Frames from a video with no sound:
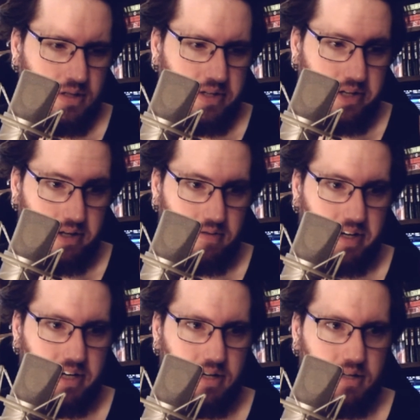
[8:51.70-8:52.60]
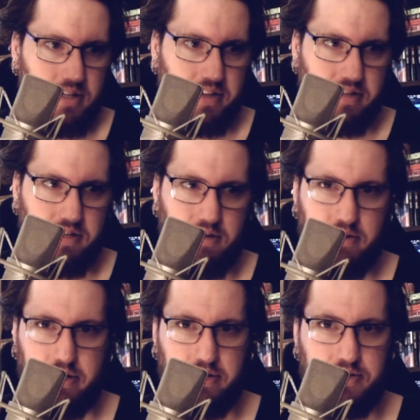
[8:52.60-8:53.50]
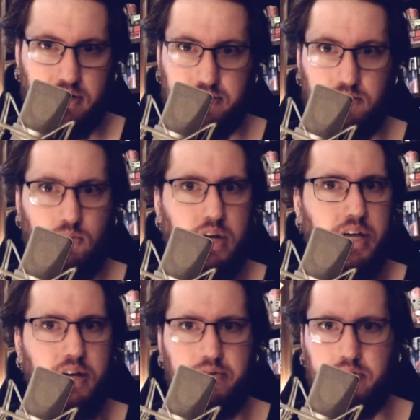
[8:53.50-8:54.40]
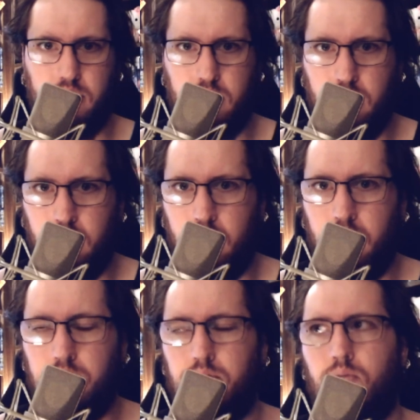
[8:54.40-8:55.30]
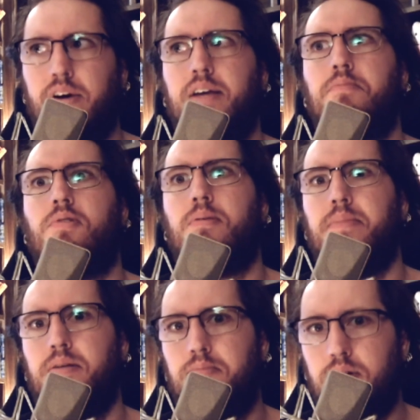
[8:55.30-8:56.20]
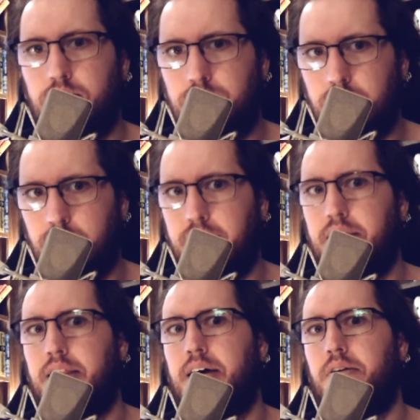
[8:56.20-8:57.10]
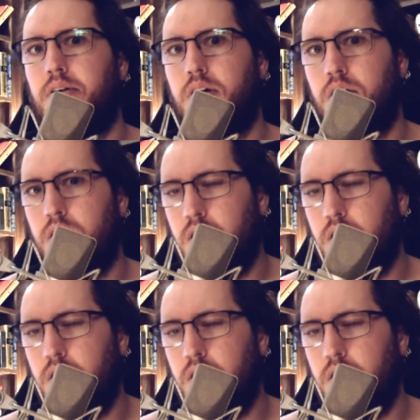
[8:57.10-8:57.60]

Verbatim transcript: Curator, like the Curator guitars are way different. They're way more mid push. They're way louder.